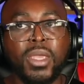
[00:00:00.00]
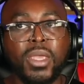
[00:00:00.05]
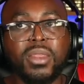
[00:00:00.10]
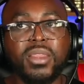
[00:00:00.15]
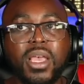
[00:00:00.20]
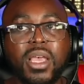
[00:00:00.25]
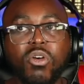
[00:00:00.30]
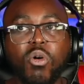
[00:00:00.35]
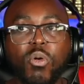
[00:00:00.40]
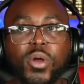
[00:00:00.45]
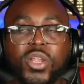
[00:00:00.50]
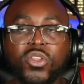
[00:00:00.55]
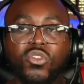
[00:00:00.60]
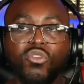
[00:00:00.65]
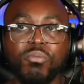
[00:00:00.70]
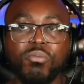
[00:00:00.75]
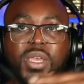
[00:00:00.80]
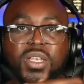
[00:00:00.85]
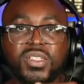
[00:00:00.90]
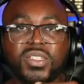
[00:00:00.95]
They're going
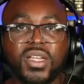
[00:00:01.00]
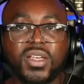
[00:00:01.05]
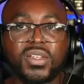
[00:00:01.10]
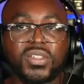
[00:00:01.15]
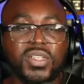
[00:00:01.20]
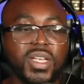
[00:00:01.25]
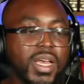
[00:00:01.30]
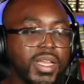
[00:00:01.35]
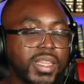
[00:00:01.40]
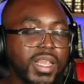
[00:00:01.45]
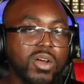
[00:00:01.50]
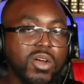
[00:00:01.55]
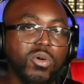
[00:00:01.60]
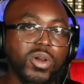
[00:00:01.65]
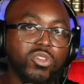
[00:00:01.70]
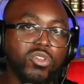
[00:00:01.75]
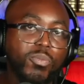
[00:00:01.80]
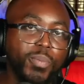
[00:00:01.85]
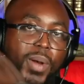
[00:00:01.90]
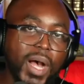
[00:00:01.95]
into business, they're going
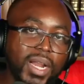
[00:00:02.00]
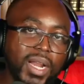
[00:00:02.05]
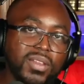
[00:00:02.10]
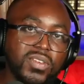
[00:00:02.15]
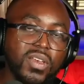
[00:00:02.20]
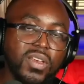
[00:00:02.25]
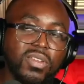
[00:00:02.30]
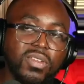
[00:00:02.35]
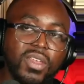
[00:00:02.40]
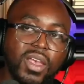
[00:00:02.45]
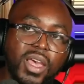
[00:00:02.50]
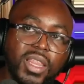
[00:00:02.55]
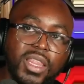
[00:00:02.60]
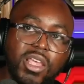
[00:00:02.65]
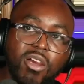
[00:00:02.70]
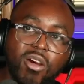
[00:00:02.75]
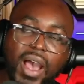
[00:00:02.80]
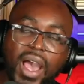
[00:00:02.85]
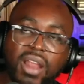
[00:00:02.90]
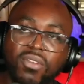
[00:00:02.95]
into politics,
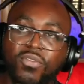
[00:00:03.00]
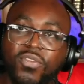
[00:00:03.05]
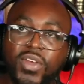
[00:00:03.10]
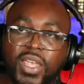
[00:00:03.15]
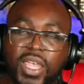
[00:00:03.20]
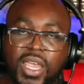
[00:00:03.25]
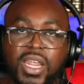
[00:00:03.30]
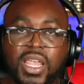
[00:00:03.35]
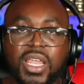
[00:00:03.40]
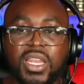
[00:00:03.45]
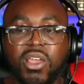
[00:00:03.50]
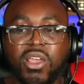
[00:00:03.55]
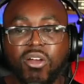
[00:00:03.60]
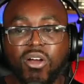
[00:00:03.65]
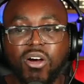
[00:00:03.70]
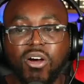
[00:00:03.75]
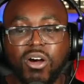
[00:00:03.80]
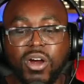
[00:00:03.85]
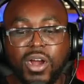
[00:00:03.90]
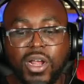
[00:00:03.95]
they are advocating,
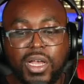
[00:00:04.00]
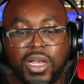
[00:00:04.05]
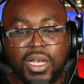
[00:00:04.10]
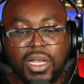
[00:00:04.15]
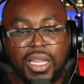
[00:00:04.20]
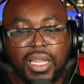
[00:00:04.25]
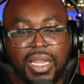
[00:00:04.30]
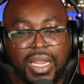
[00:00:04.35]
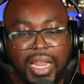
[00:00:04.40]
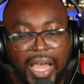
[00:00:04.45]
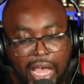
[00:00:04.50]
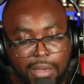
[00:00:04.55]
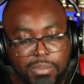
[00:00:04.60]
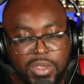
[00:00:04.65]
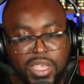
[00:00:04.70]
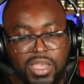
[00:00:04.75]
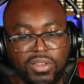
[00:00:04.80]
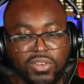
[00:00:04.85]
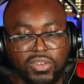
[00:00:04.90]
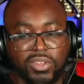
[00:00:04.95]
there are
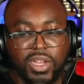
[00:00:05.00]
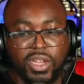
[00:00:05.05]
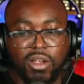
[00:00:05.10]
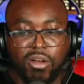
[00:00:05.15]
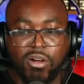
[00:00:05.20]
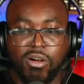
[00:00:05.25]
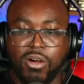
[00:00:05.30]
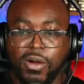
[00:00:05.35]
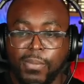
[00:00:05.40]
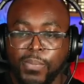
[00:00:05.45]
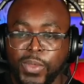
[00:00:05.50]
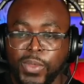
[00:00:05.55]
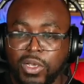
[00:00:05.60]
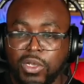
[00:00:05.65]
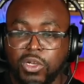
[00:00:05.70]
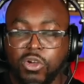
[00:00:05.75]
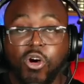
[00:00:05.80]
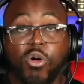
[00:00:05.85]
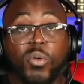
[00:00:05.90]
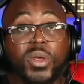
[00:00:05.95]
lobbyists, they are
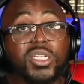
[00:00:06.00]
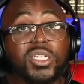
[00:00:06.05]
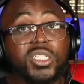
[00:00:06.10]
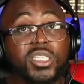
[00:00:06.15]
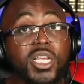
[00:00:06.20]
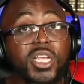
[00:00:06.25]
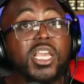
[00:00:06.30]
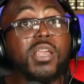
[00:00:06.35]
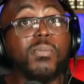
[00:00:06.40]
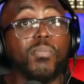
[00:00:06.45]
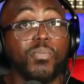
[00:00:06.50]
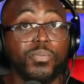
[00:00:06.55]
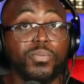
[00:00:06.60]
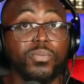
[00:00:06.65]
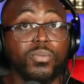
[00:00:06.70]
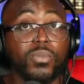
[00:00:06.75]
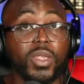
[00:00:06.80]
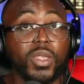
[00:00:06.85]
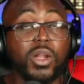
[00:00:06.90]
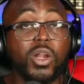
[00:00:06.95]
going deep
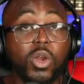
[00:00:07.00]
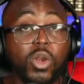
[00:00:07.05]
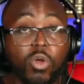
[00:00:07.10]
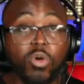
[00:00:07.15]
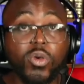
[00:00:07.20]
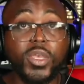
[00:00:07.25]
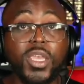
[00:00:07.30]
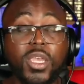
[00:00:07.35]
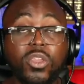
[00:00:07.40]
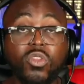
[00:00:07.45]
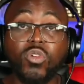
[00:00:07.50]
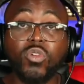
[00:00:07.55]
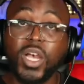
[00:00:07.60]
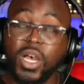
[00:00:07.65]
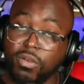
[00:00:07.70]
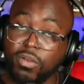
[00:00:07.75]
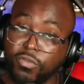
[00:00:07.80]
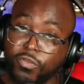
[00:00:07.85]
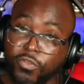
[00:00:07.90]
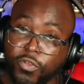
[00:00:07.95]
looking to
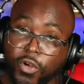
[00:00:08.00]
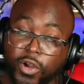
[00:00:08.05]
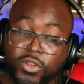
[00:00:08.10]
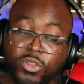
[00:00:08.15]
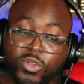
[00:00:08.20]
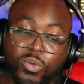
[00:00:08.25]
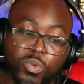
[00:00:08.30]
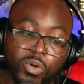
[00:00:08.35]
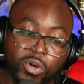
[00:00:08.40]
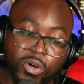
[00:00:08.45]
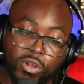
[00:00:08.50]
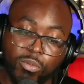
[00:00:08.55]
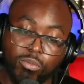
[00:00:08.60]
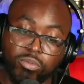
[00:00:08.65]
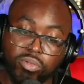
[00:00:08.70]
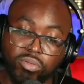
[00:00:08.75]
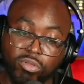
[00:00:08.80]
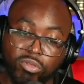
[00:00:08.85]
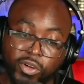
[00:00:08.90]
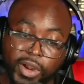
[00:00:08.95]
convert the world,
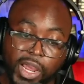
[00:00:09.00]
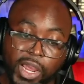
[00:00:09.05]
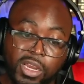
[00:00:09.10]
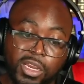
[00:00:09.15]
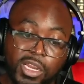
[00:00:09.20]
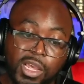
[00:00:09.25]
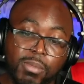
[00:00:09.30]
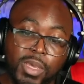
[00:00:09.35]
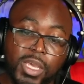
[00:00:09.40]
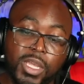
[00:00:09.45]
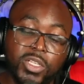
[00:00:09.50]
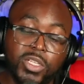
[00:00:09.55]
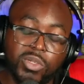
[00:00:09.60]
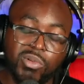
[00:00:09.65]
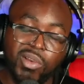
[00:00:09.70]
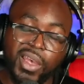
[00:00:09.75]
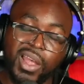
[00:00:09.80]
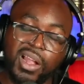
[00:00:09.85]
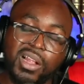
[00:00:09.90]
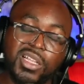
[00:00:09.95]
bring them
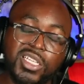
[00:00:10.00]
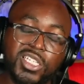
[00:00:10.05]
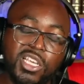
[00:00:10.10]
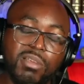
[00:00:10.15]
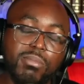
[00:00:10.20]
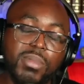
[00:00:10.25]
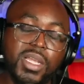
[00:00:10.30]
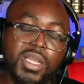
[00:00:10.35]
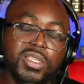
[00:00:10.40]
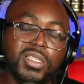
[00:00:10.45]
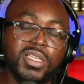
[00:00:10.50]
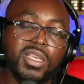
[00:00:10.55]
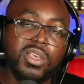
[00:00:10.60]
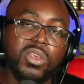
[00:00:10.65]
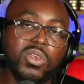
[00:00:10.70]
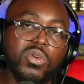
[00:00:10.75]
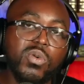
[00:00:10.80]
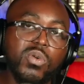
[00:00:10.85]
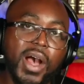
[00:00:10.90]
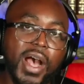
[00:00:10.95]
into
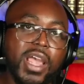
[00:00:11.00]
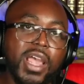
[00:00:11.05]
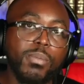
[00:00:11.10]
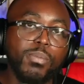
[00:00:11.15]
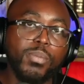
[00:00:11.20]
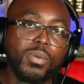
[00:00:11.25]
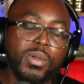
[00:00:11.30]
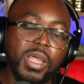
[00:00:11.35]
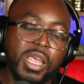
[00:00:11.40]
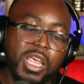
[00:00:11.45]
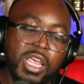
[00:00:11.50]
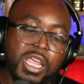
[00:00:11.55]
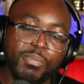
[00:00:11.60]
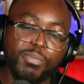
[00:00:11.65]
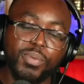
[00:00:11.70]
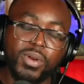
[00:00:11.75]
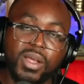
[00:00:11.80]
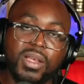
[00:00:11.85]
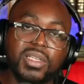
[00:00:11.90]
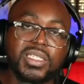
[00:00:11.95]
LGBTQIA
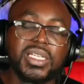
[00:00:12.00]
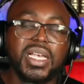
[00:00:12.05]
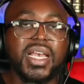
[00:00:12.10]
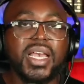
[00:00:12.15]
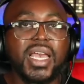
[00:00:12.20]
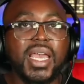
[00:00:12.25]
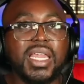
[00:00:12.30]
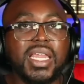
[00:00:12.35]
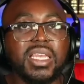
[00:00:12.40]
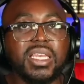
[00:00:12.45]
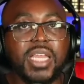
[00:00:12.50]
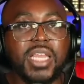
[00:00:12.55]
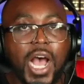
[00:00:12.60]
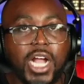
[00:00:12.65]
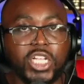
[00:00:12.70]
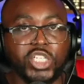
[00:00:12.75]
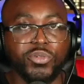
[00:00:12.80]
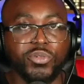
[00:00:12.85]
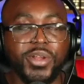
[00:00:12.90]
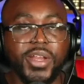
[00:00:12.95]
plus
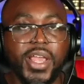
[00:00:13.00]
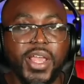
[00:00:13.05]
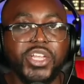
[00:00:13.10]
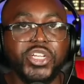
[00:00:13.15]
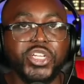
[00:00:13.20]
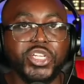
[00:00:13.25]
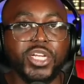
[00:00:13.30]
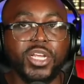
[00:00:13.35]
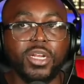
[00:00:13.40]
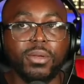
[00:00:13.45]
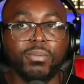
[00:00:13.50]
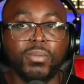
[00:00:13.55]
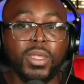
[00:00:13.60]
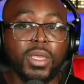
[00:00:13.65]
indoctrination.